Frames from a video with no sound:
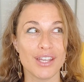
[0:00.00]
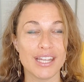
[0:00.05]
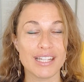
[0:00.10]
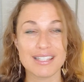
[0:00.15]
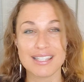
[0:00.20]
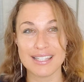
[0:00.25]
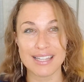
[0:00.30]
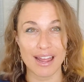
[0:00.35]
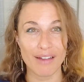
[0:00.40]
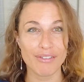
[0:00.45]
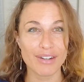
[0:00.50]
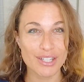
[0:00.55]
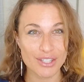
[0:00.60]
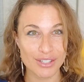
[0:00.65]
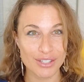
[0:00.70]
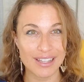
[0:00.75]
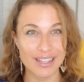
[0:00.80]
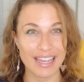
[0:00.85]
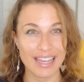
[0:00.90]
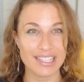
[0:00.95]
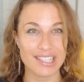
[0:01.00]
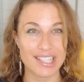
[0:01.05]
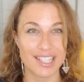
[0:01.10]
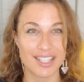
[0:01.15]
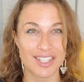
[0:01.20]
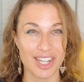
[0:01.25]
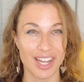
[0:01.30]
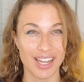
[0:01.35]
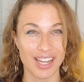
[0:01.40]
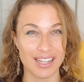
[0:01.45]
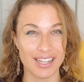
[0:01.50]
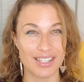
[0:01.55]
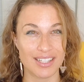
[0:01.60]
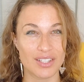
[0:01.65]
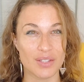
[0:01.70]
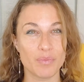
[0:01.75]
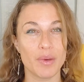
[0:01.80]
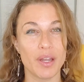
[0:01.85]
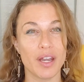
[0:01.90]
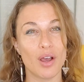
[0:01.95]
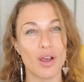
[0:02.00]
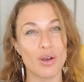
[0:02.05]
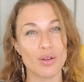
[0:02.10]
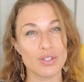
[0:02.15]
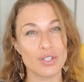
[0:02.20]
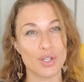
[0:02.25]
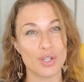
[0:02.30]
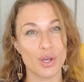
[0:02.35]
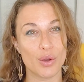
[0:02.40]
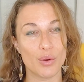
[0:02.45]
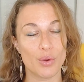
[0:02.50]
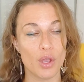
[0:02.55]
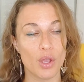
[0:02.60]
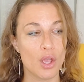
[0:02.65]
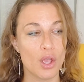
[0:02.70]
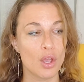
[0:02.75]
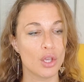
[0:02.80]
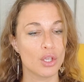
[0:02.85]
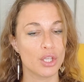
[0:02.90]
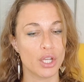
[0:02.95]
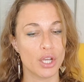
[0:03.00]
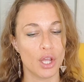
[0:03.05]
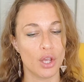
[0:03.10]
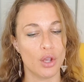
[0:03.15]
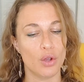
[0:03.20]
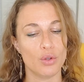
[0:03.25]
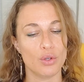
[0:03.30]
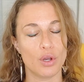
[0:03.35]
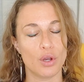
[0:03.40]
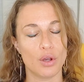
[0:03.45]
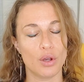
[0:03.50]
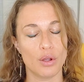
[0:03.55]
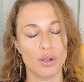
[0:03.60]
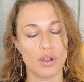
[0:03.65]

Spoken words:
It's never too late to change, but also, you know,